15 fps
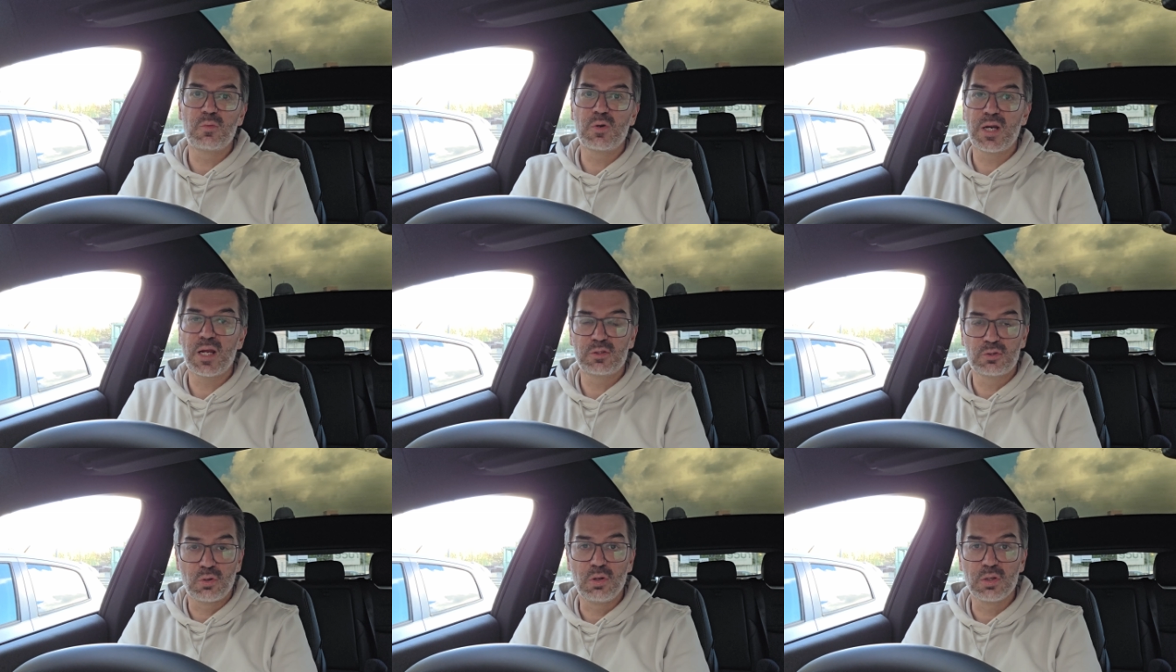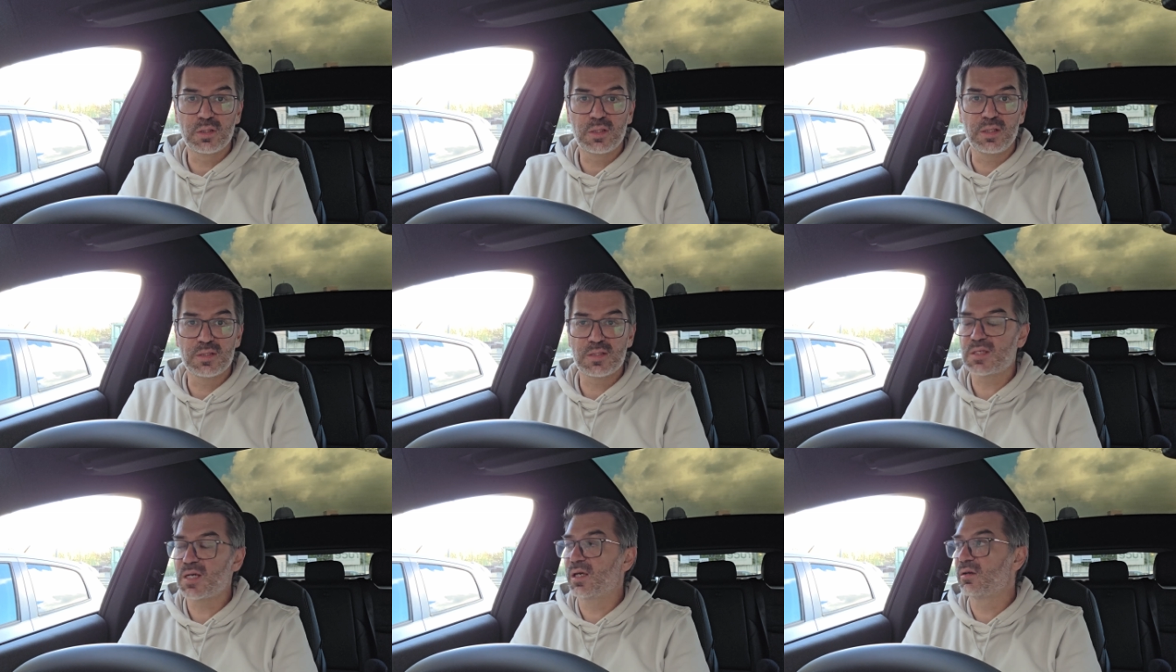what I talk
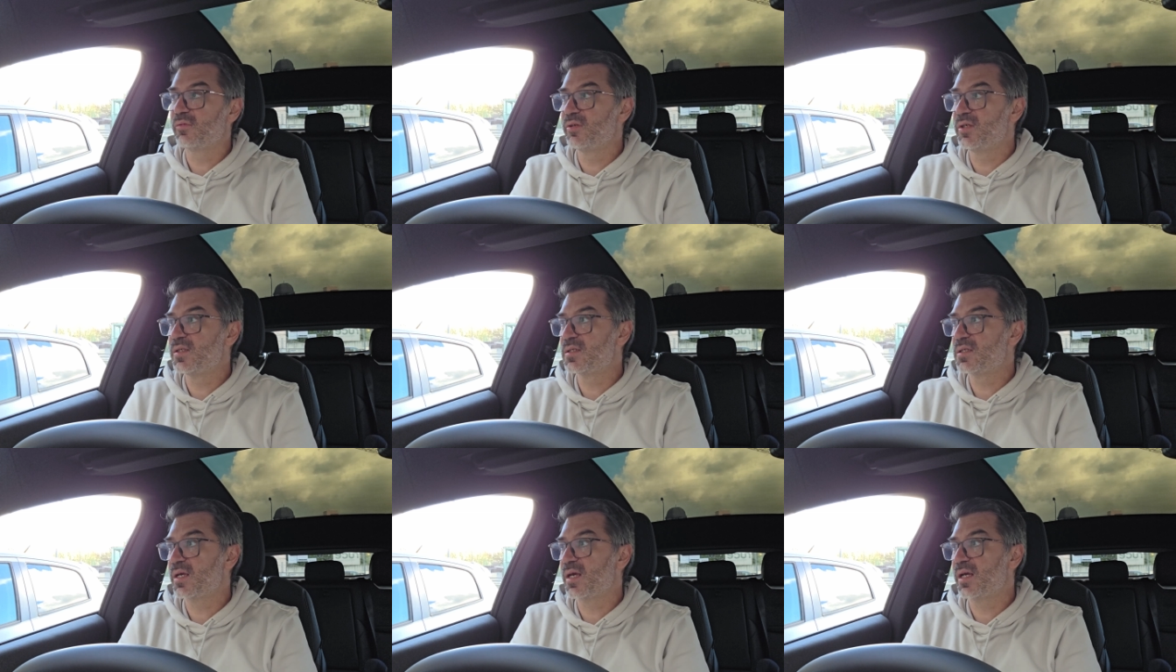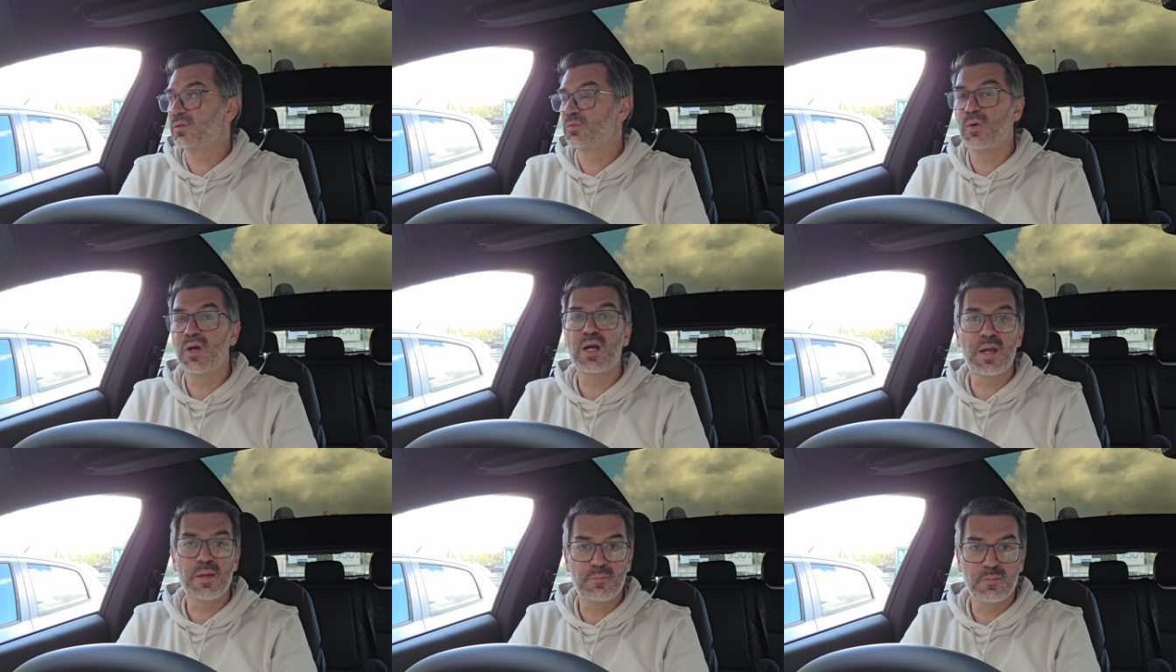inside of it, and where
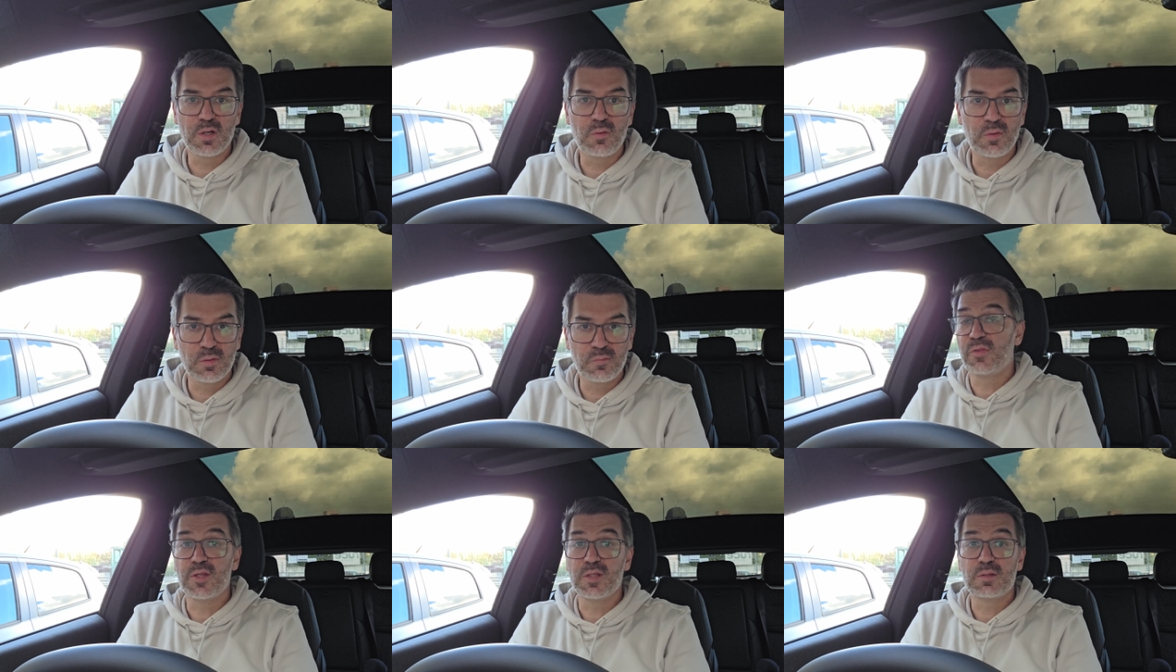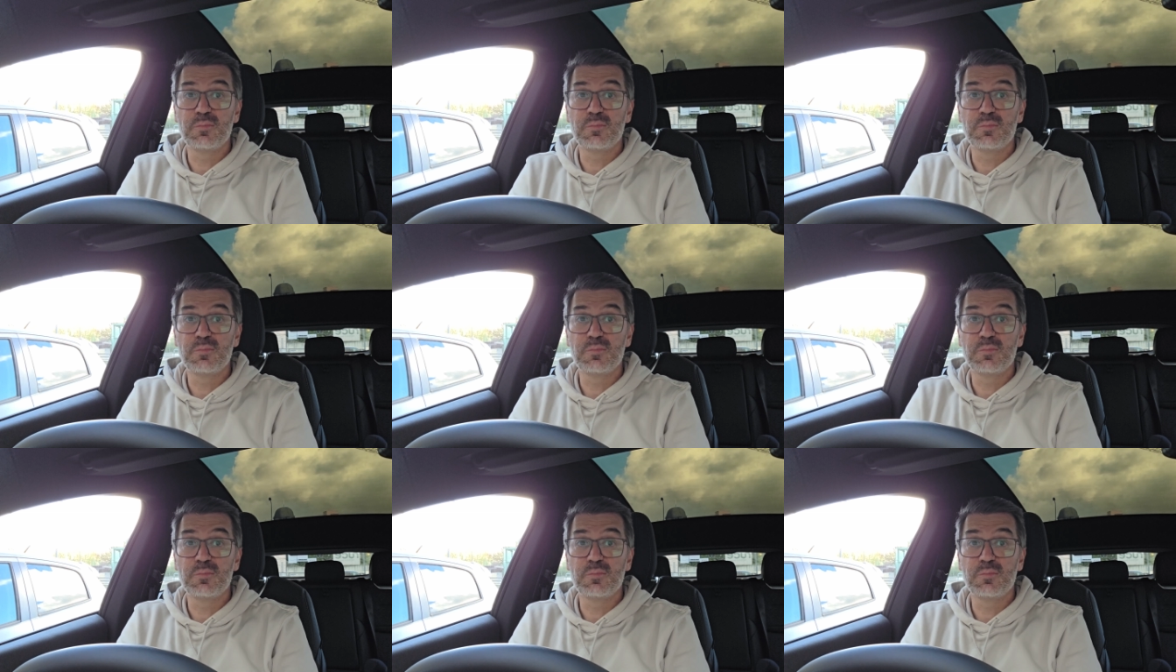I am going with it.